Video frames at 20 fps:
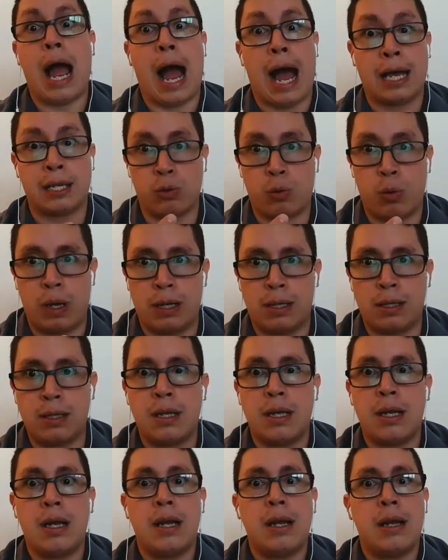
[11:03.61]
As well,
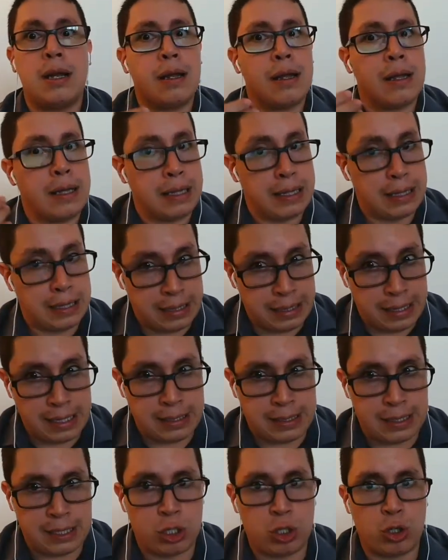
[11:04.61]

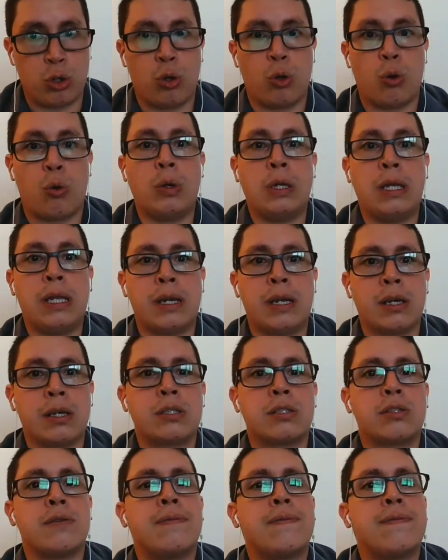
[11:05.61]
this issue will lead
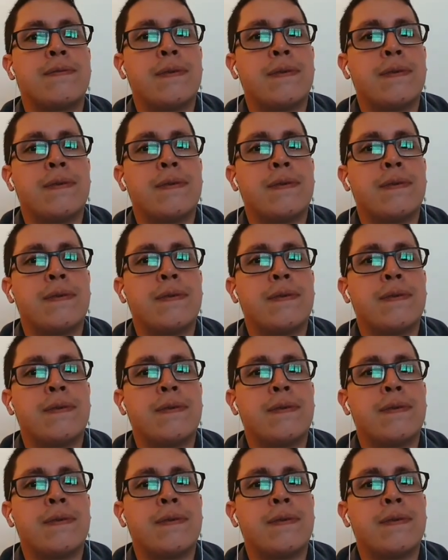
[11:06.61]
us to